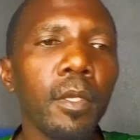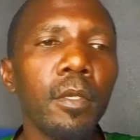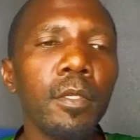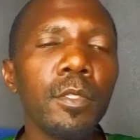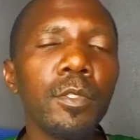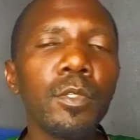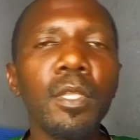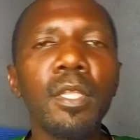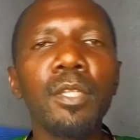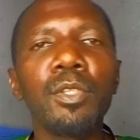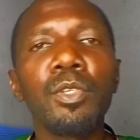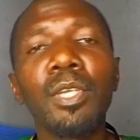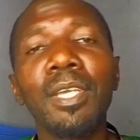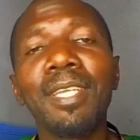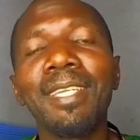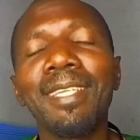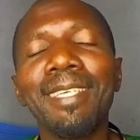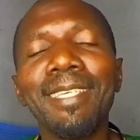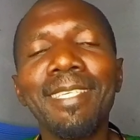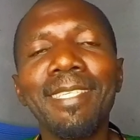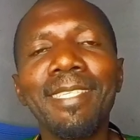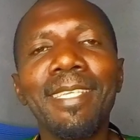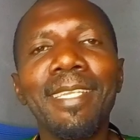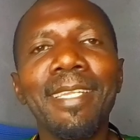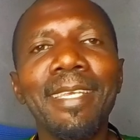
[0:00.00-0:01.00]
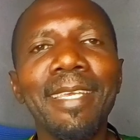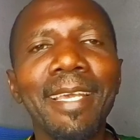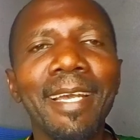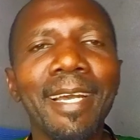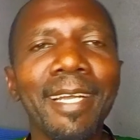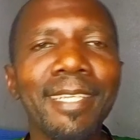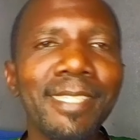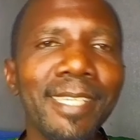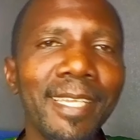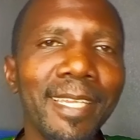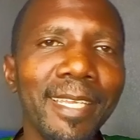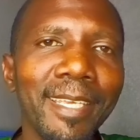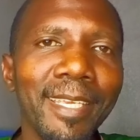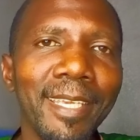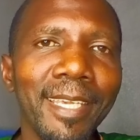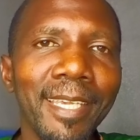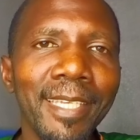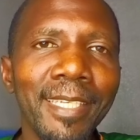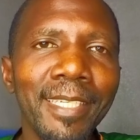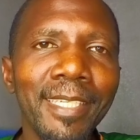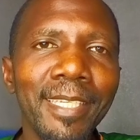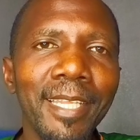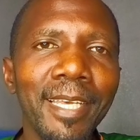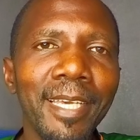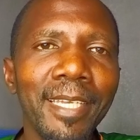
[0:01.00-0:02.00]
so that you can easily actually
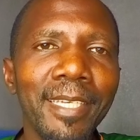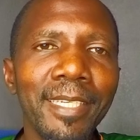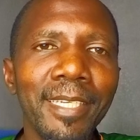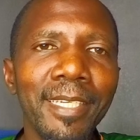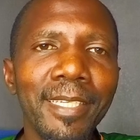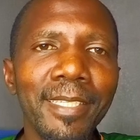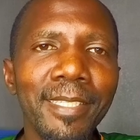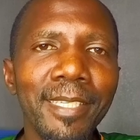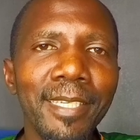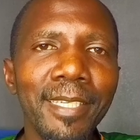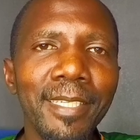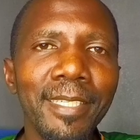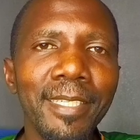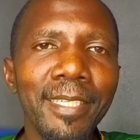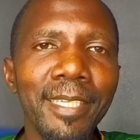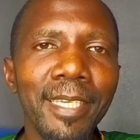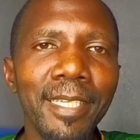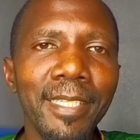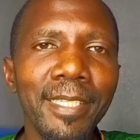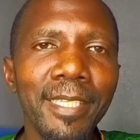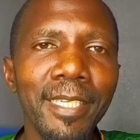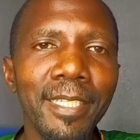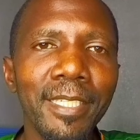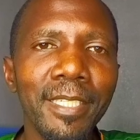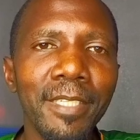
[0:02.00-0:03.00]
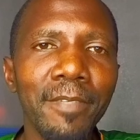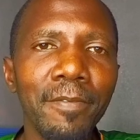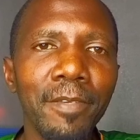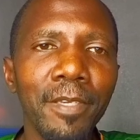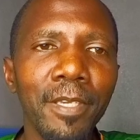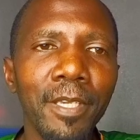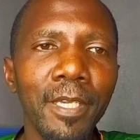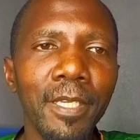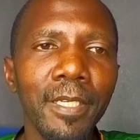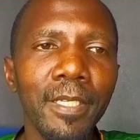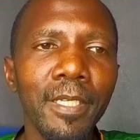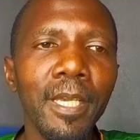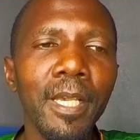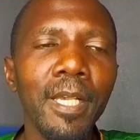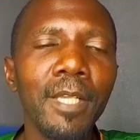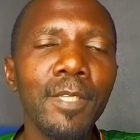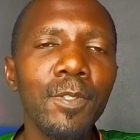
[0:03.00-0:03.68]
get that ZDA certificate.